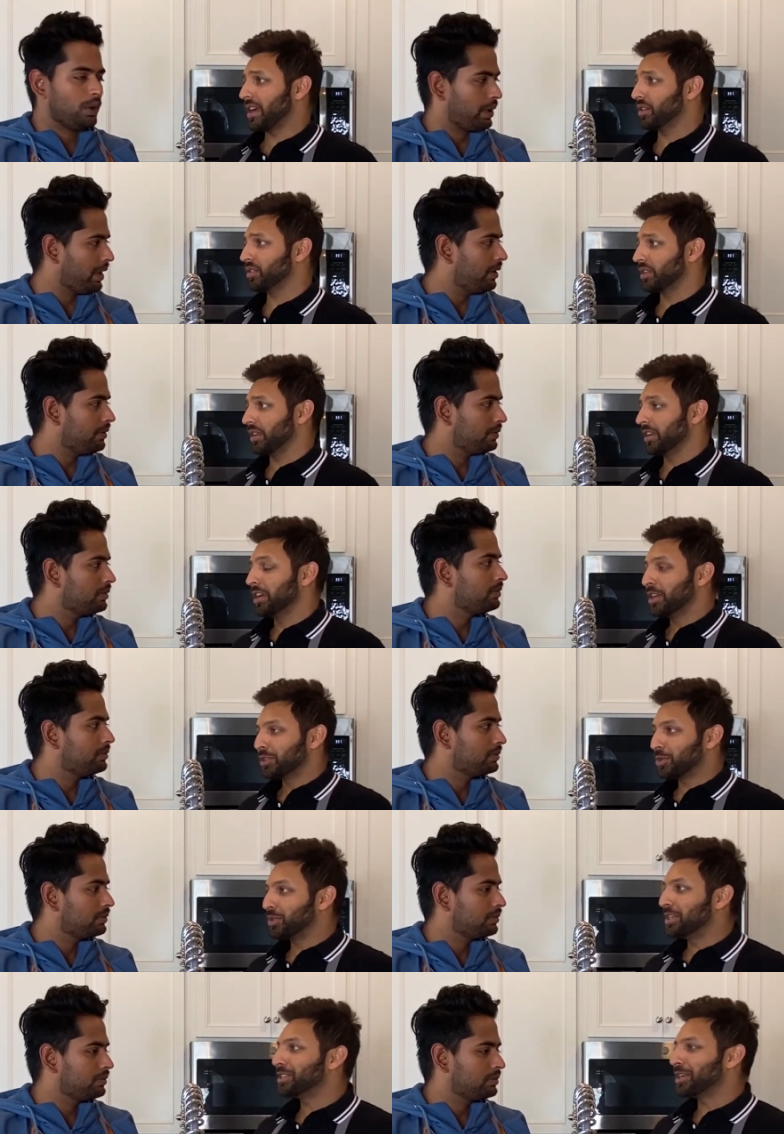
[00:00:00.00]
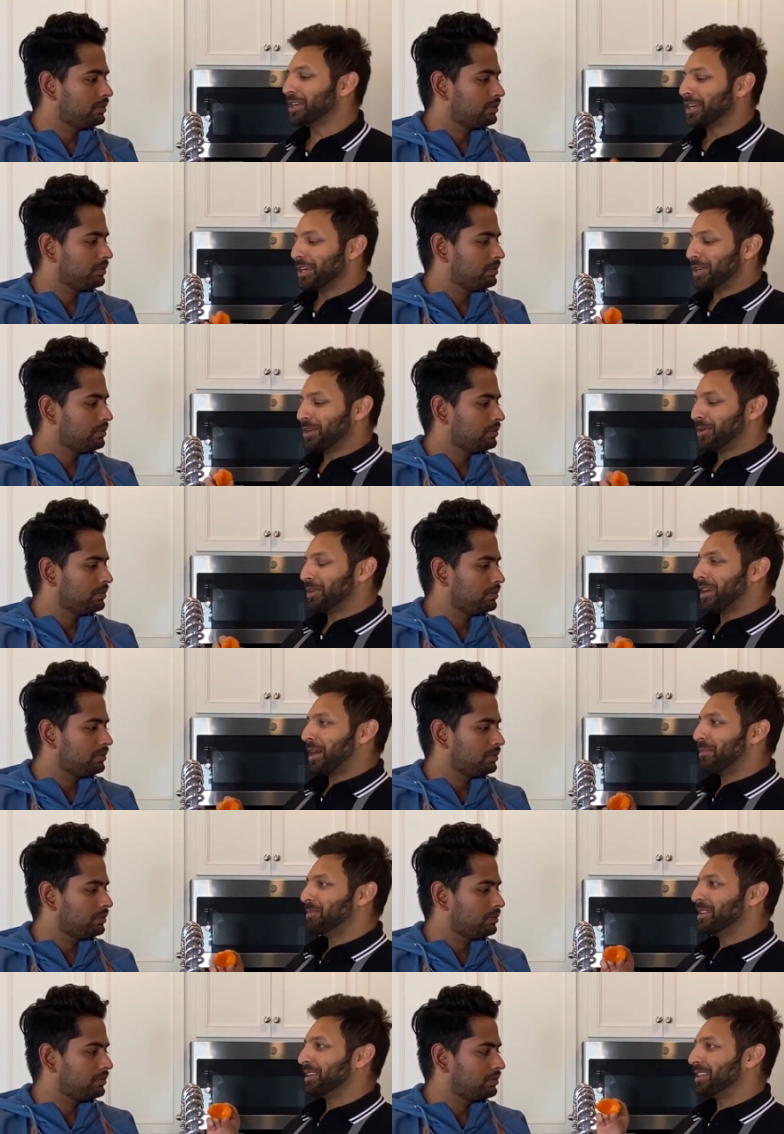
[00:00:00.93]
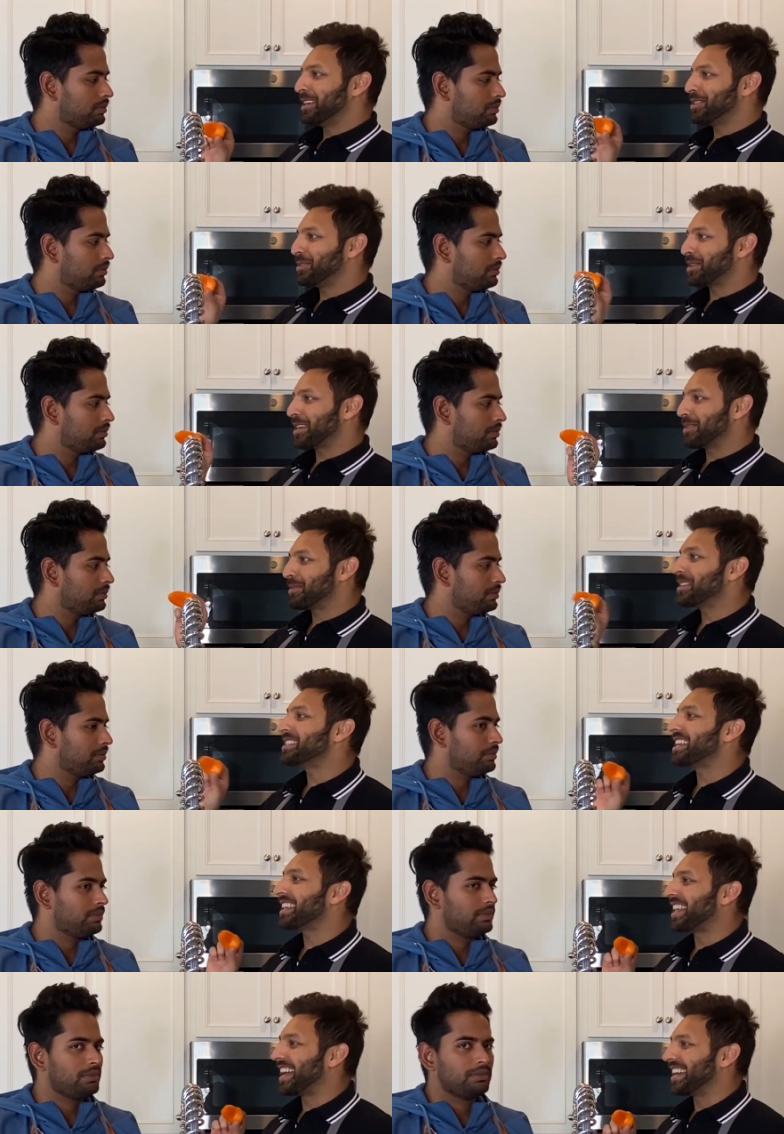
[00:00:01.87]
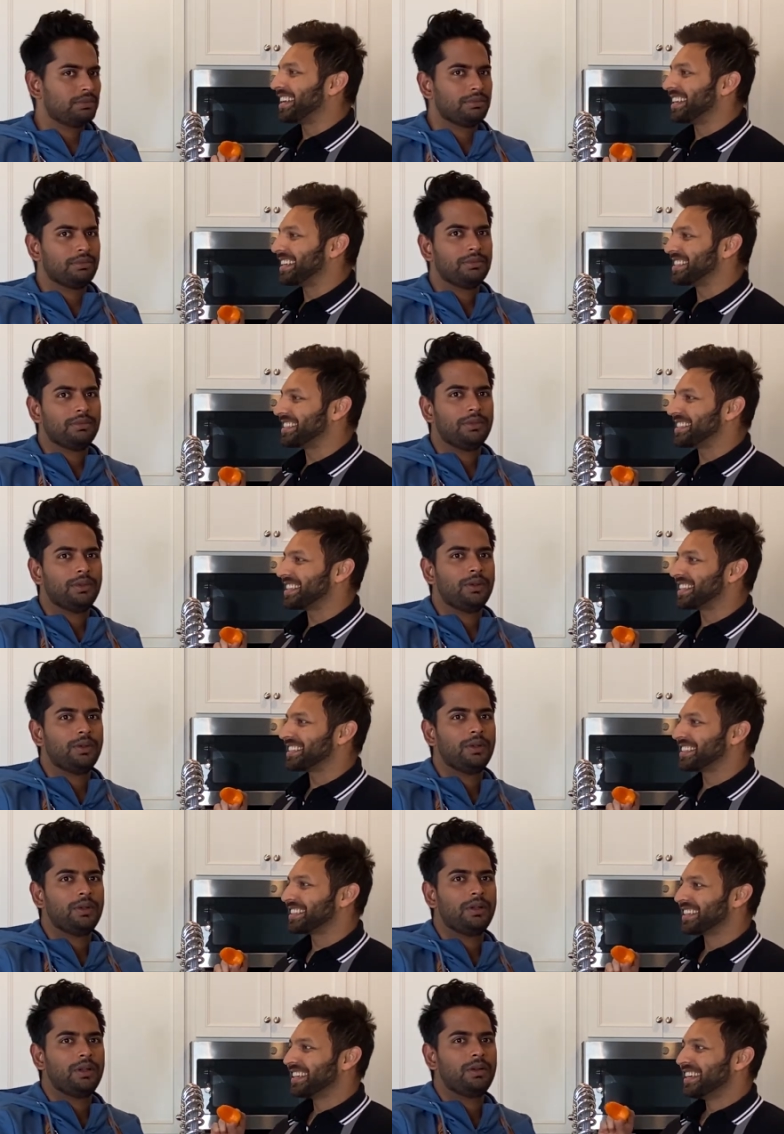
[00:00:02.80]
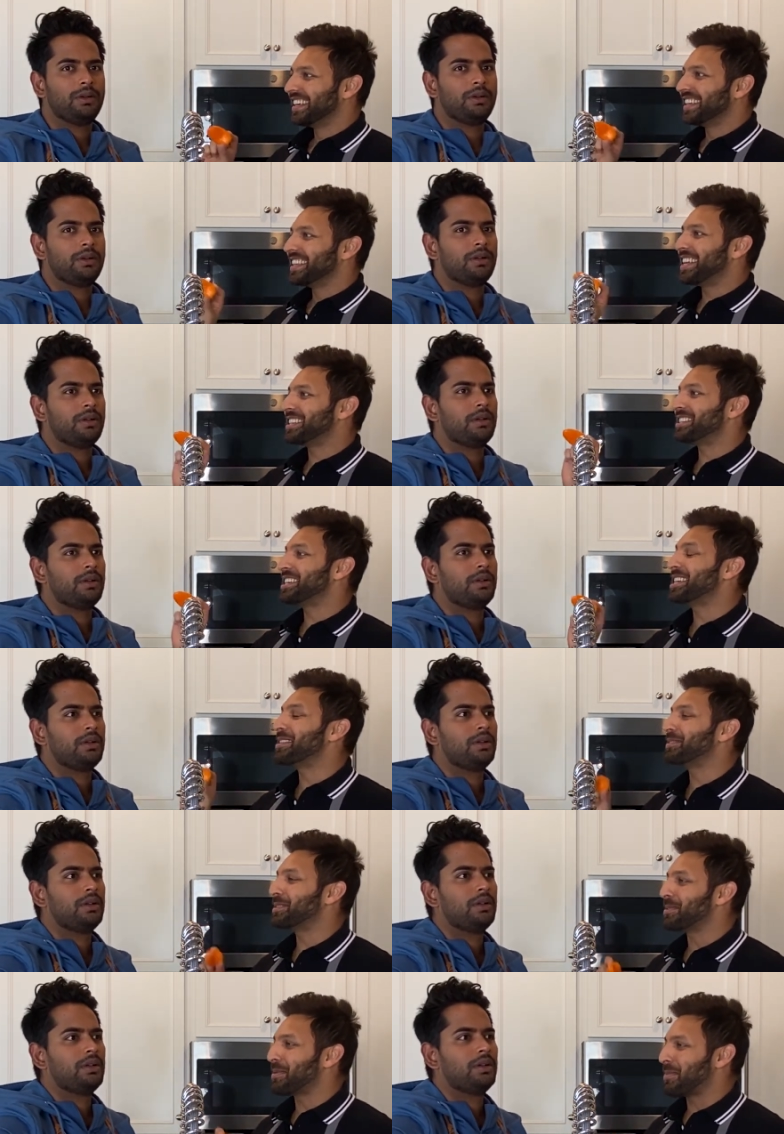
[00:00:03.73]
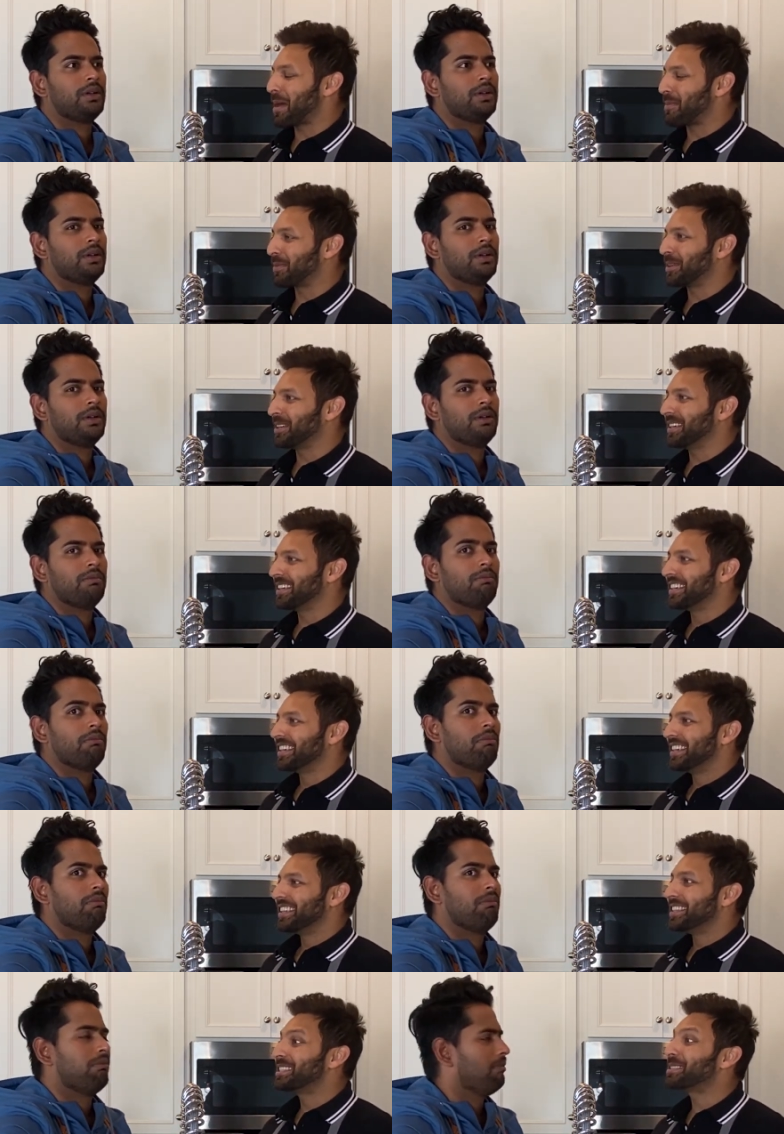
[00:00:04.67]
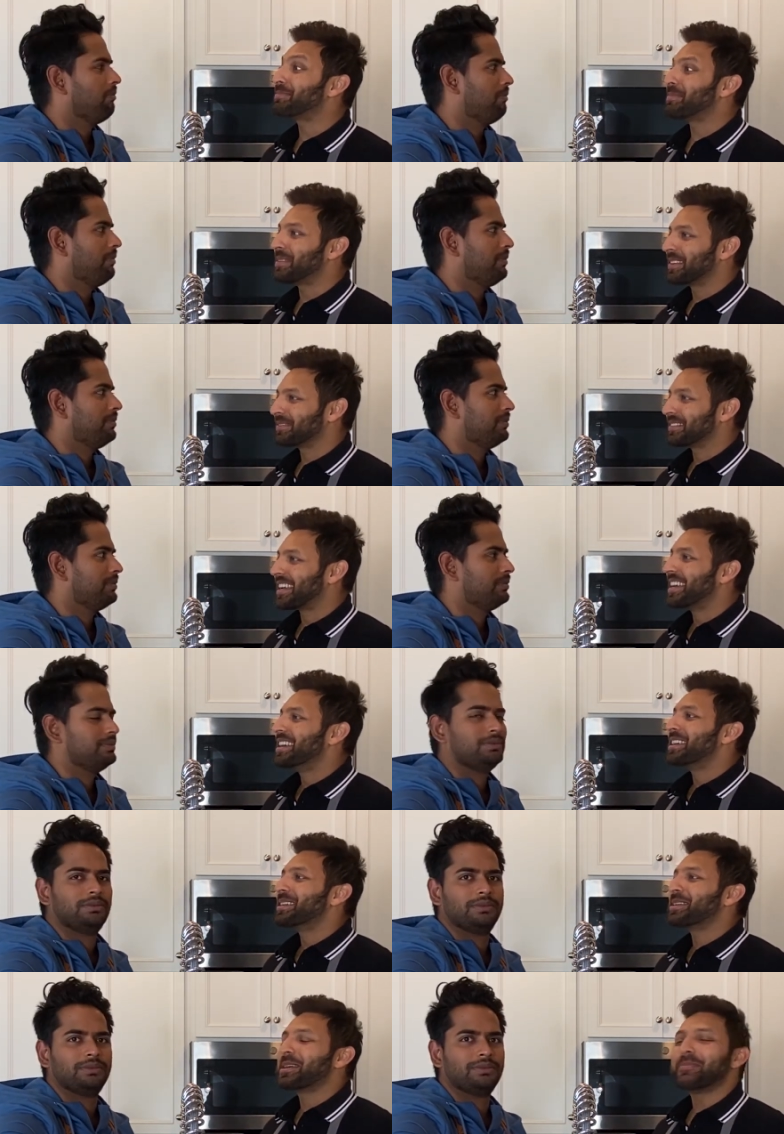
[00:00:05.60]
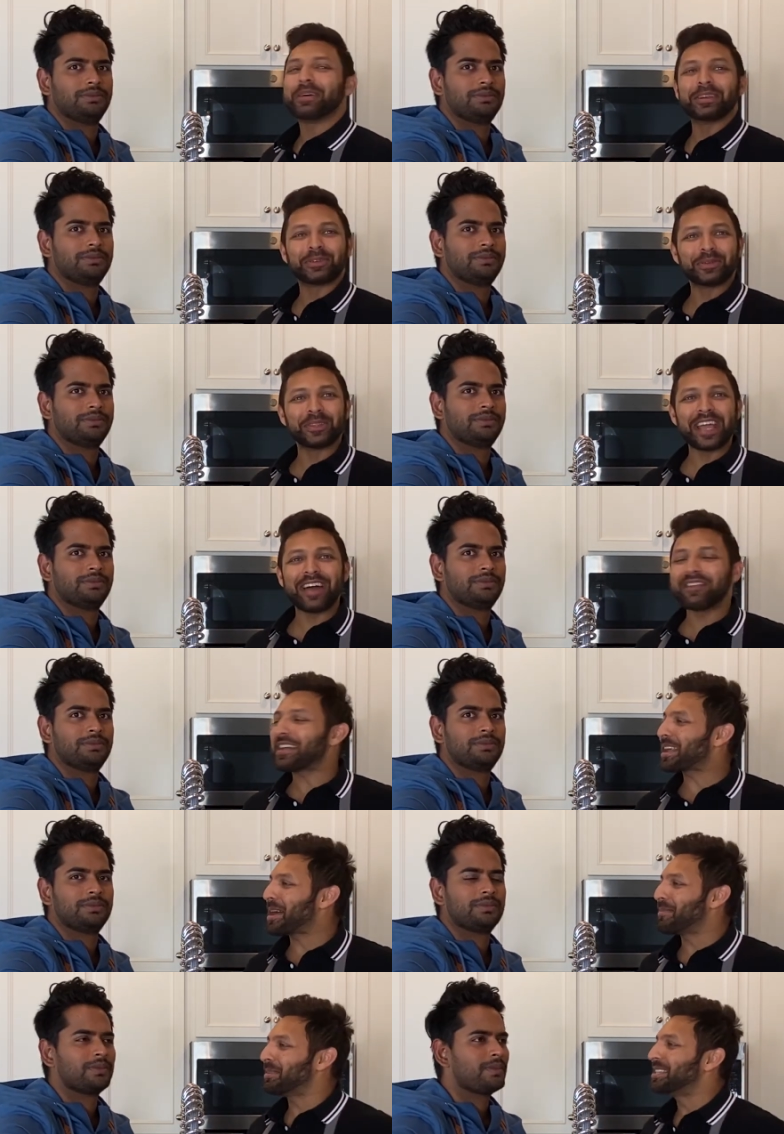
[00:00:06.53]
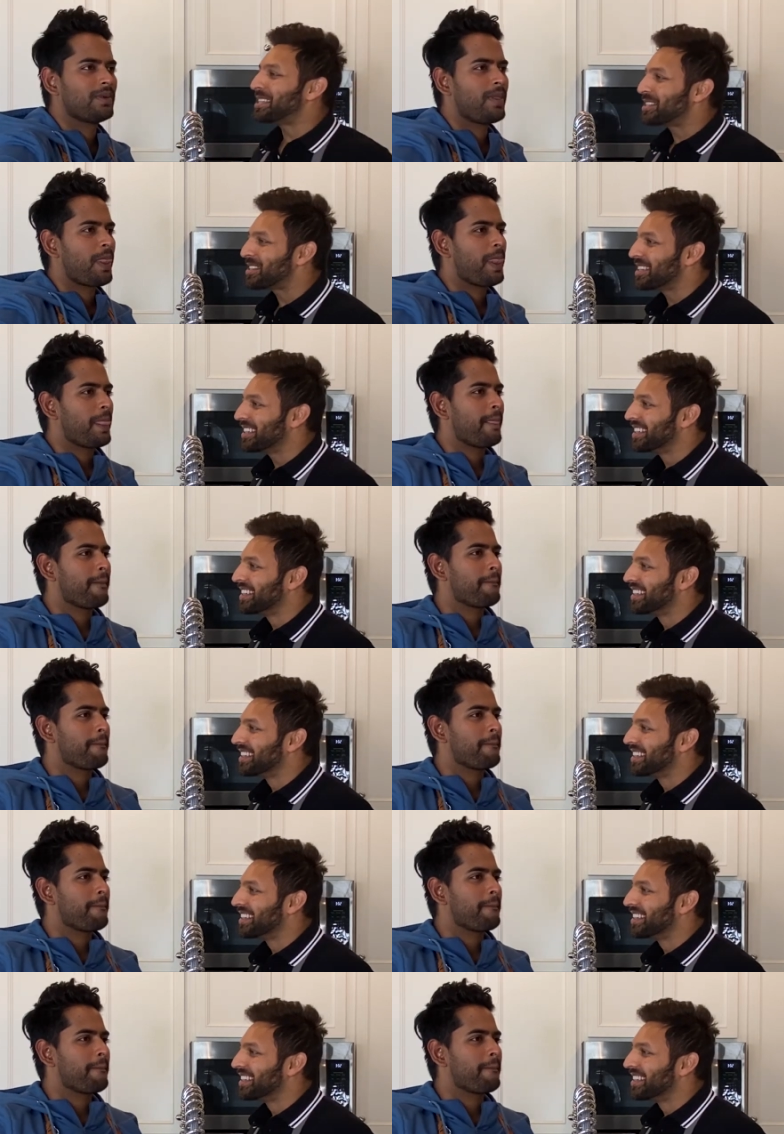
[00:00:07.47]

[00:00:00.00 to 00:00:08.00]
Speaker 1: actually. Okay. So these are you know in Hamdil that you get what is that line that she says? That she gives him the pepper? This come on, don't they have that competition?